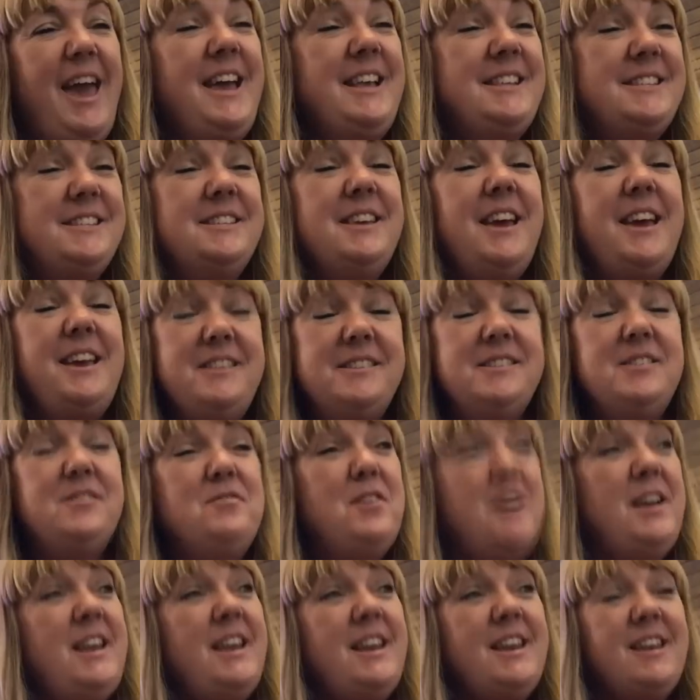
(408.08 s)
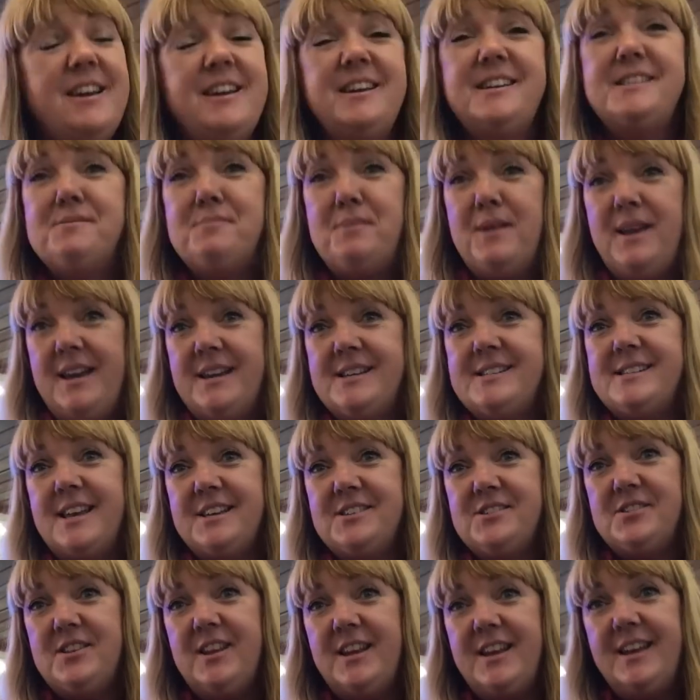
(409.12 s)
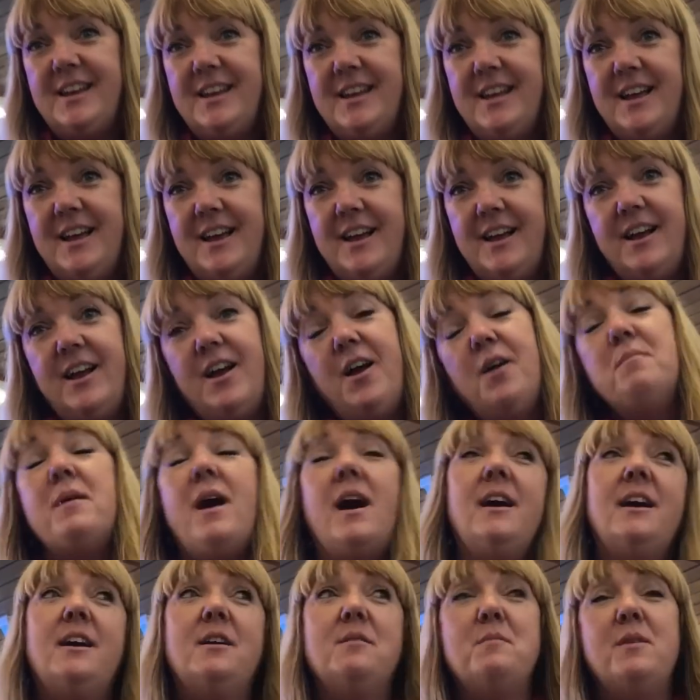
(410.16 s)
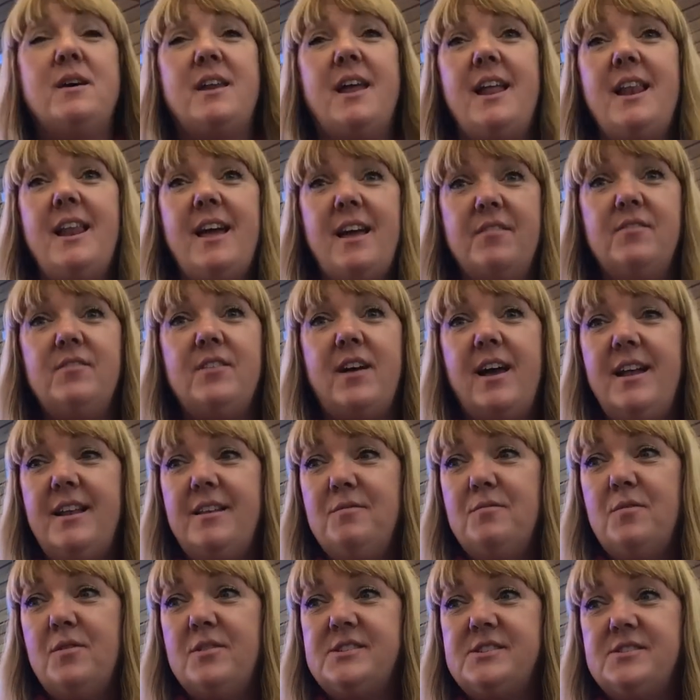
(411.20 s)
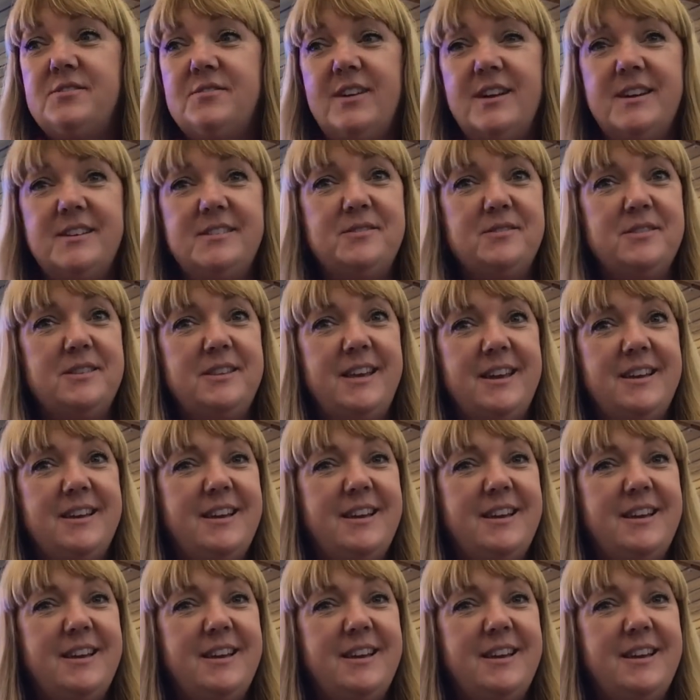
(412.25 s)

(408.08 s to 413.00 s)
It's a really nice place, actually. Come on, I'll wander around with